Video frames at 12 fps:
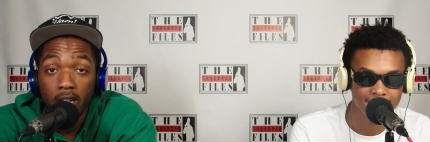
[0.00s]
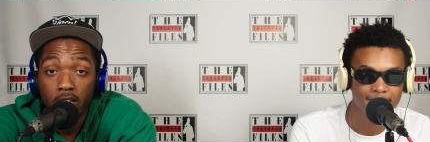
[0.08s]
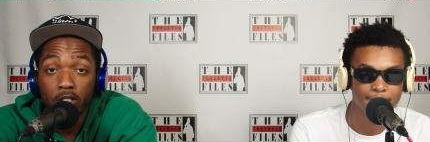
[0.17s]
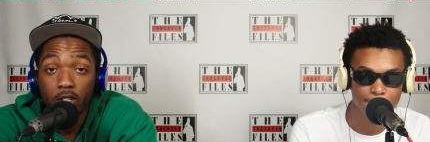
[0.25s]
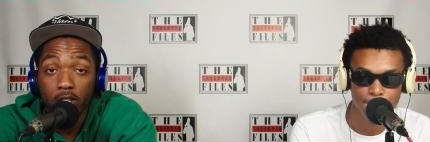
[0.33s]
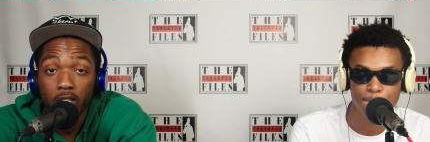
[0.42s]

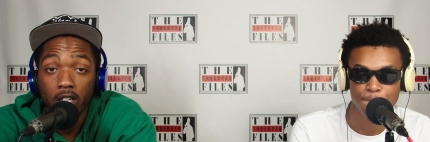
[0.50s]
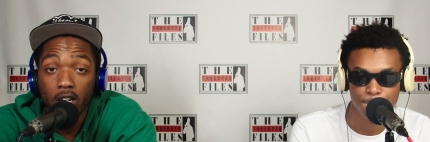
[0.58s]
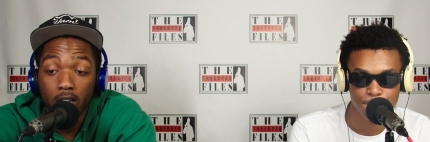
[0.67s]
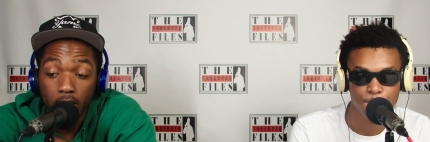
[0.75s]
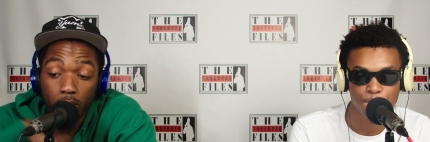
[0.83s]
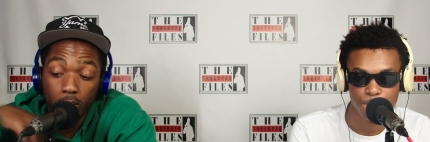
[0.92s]
Speaker 1: make sure
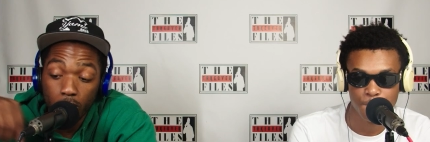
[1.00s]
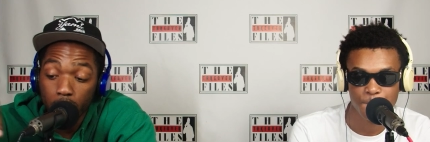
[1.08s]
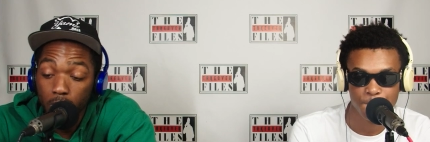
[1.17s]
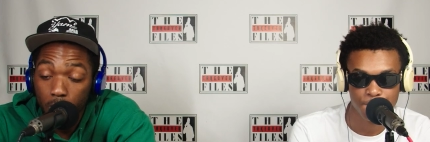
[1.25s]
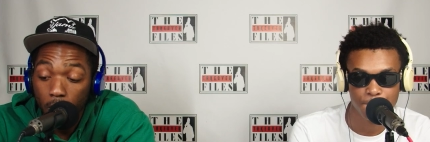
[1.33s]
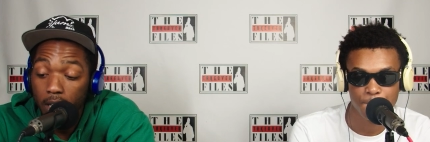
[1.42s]
y'all go
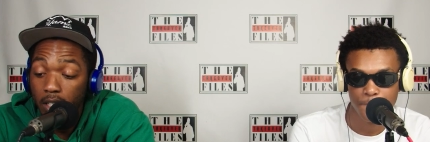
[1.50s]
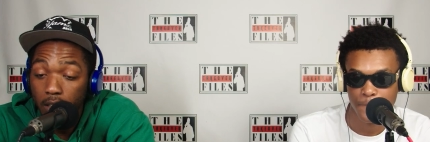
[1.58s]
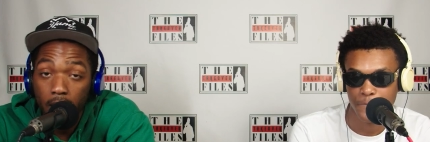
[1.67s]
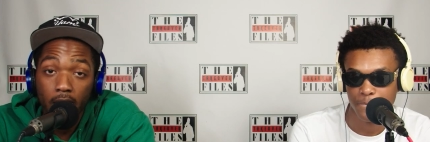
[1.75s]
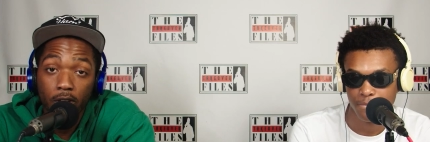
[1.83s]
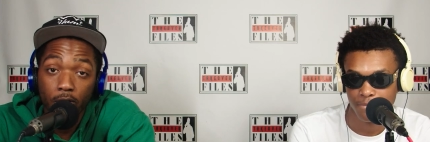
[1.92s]
right
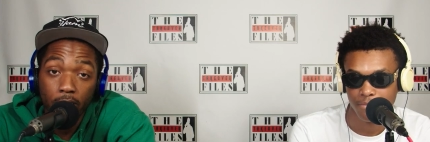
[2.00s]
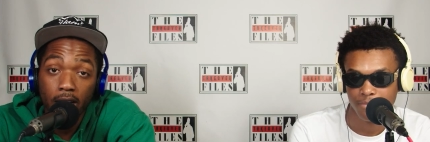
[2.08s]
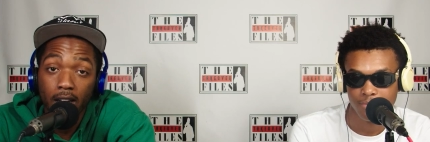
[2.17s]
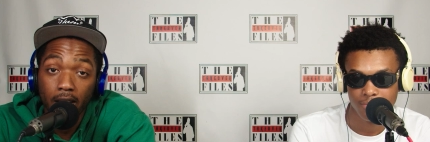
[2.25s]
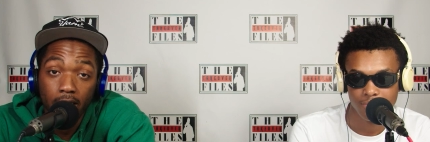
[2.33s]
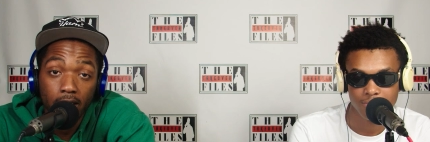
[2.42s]
down on
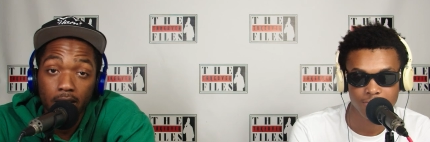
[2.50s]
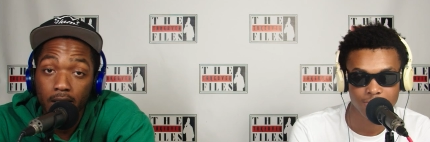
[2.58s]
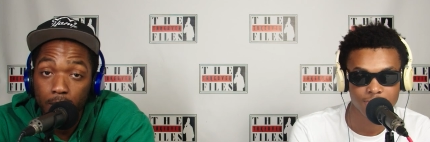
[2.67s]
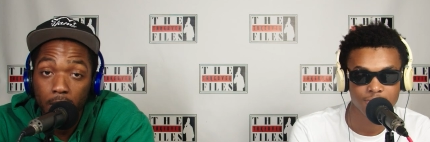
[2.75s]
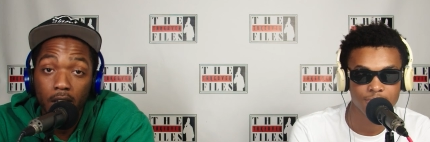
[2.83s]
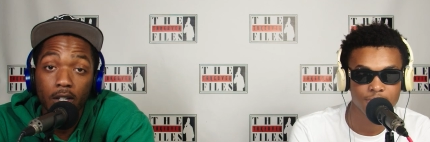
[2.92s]
that link
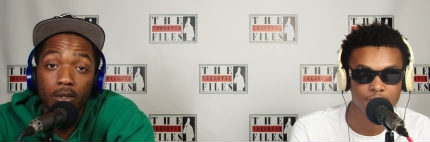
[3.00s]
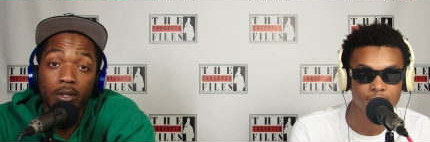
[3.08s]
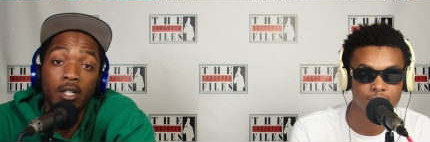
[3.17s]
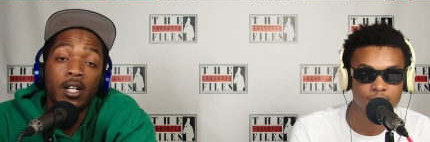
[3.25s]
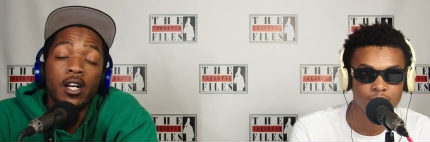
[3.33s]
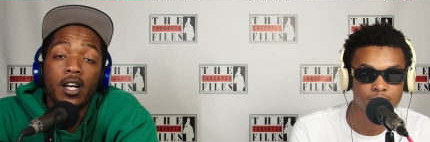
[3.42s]

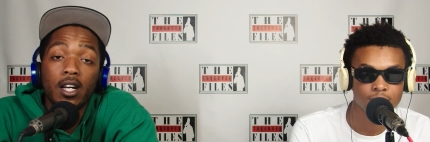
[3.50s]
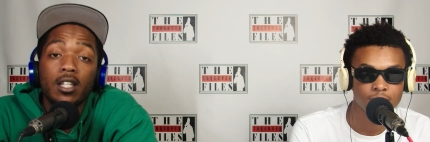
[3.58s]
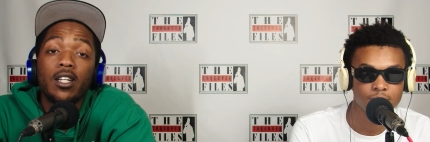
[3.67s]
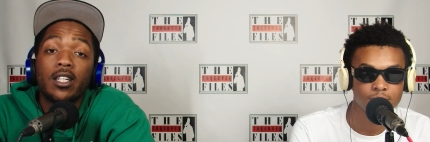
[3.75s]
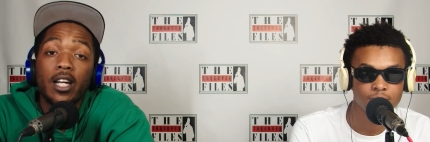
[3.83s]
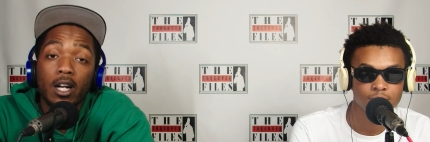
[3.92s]
below and
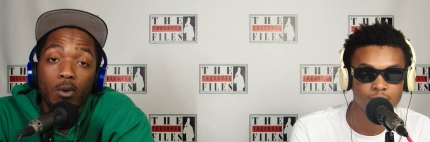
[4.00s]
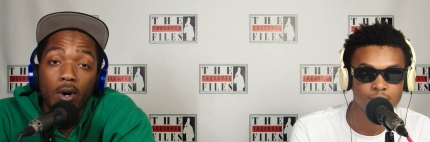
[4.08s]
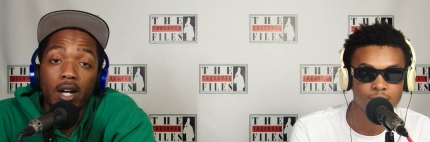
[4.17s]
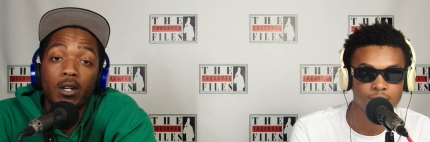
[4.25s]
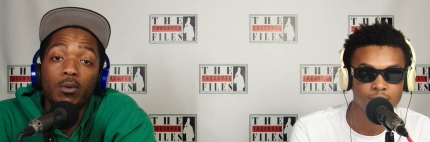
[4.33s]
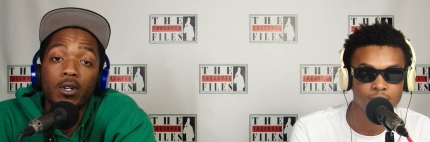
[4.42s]
click that
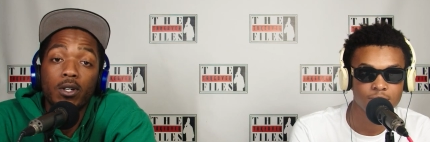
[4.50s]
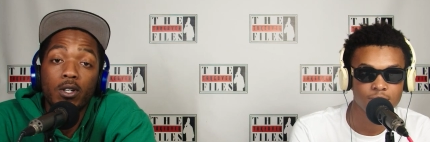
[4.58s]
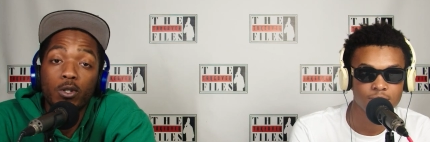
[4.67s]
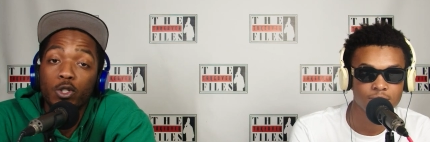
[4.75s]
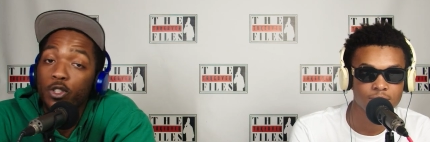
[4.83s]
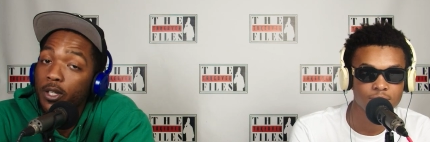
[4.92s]
Quadi World.
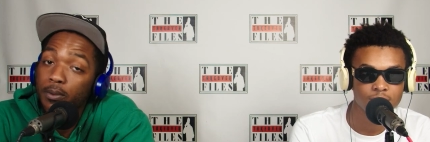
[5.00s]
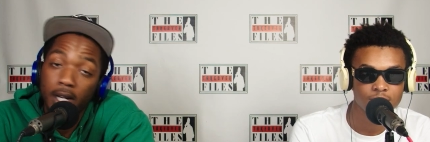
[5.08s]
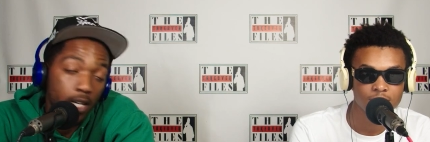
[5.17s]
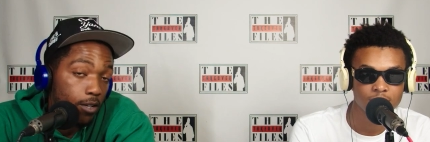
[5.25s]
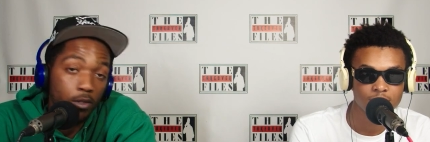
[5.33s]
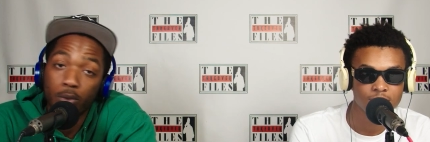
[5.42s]
Go stream
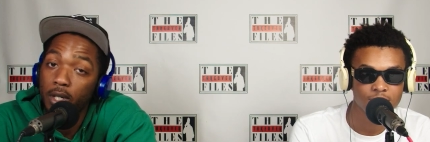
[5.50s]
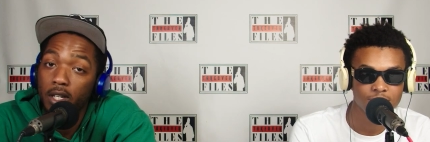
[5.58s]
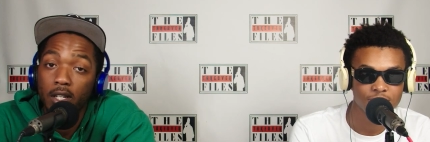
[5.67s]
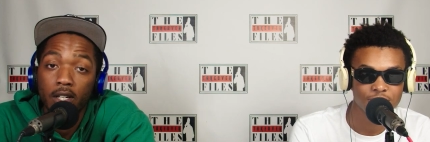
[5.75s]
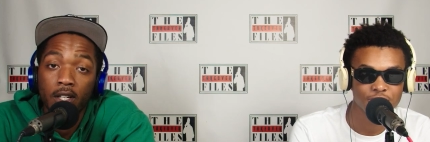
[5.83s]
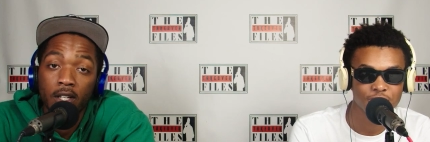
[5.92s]
that everywhere. For